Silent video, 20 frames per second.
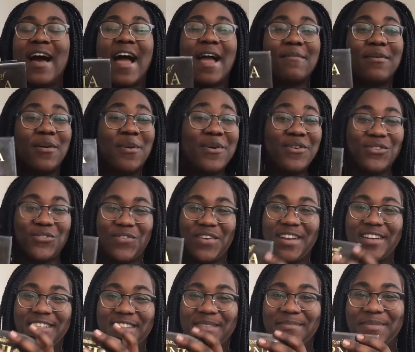I've almost
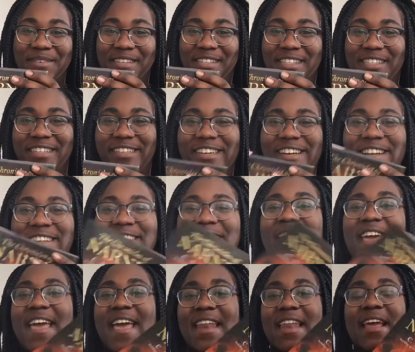finished the book series
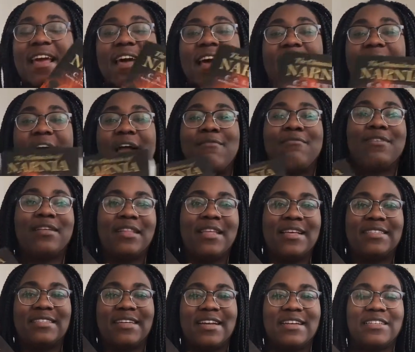and I'm really
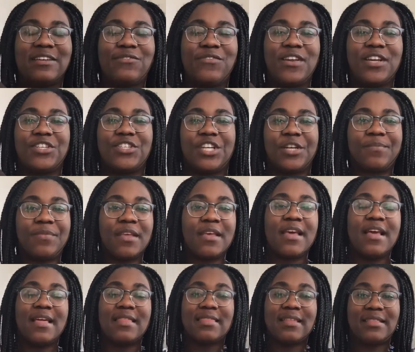excited to finish it.
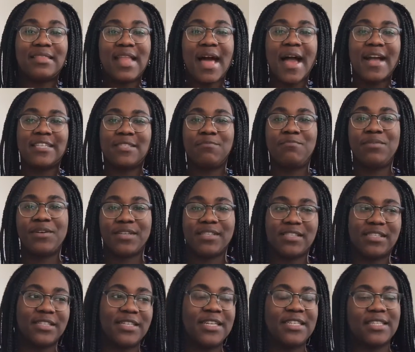The last book
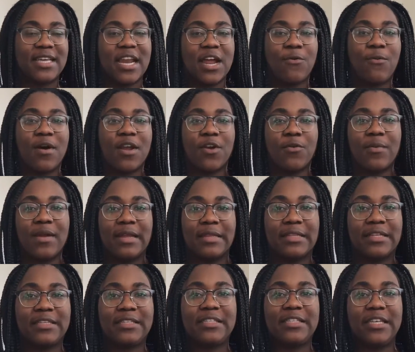series that I want to read
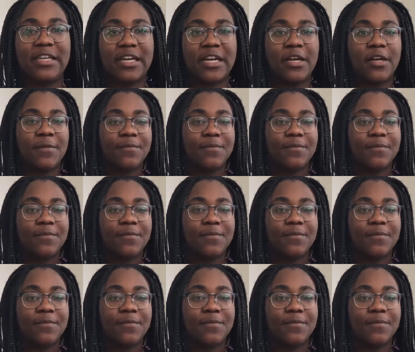this year